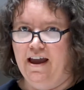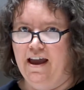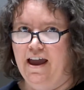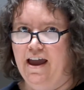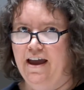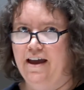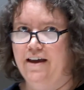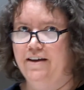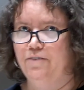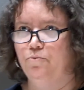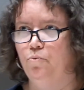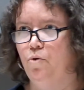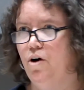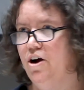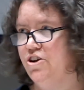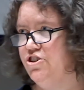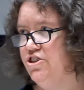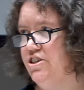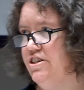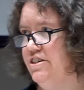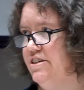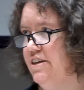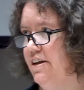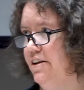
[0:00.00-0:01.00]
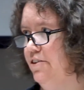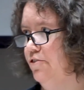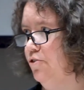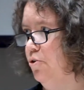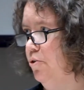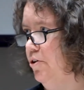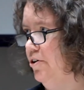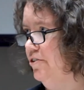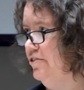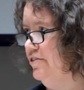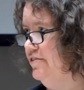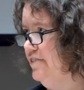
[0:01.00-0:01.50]
And Washington, of
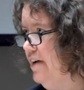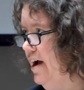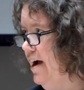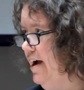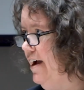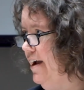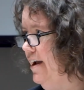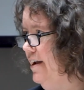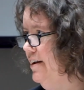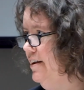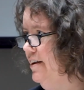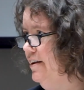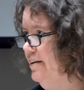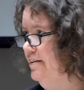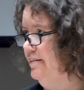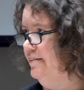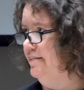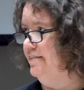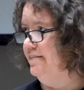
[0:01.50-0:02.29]
course, died in